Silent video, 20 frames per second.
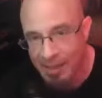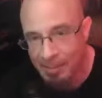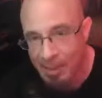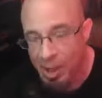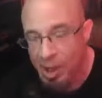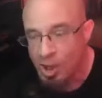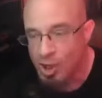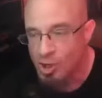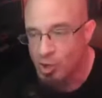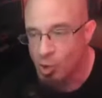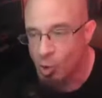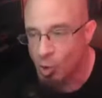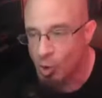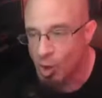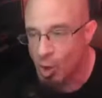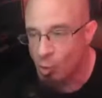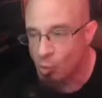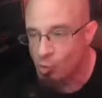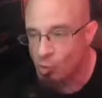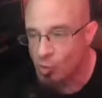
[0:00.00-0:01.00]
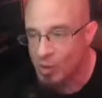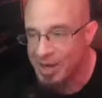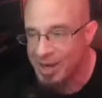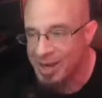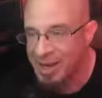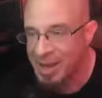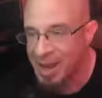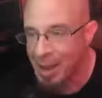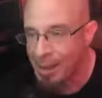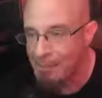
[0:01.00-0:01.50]
am your
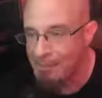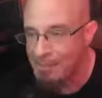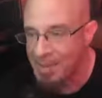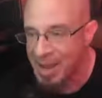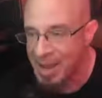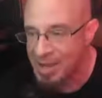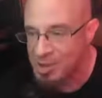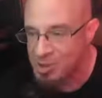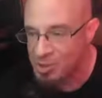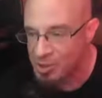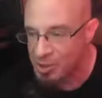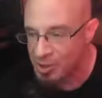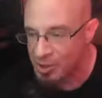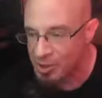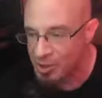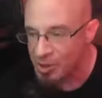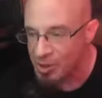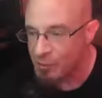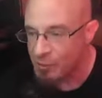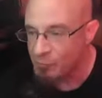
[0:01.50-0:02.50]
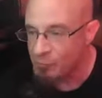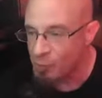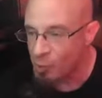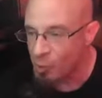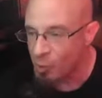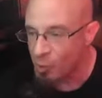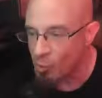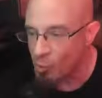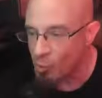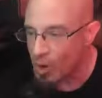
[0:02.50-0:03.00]
ring master
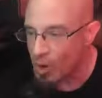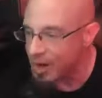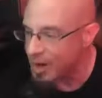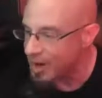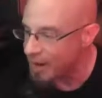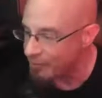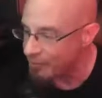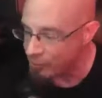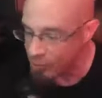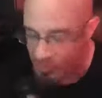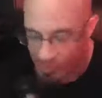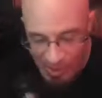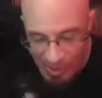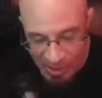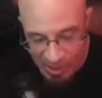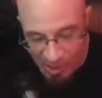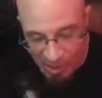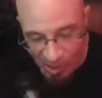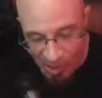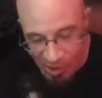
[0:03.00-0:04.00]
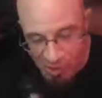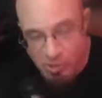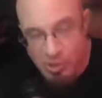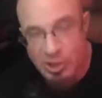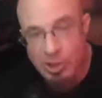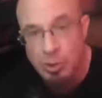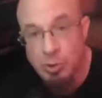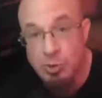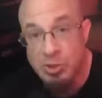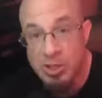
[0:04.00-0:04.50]
for what everyone
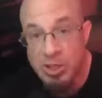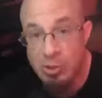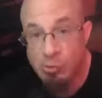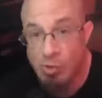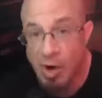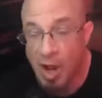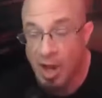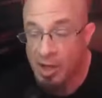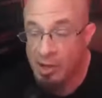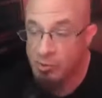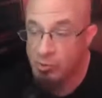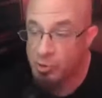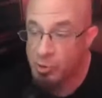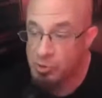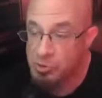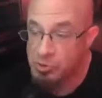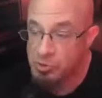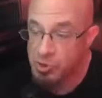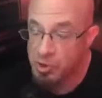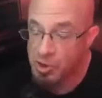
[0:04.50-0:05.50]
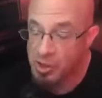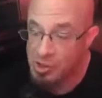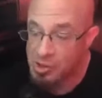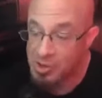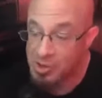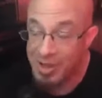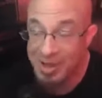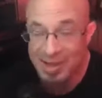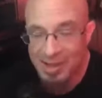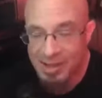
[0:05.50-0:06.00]
calls the Loudini Rock and Roll
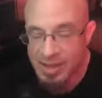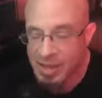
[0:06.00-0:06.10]
Circus.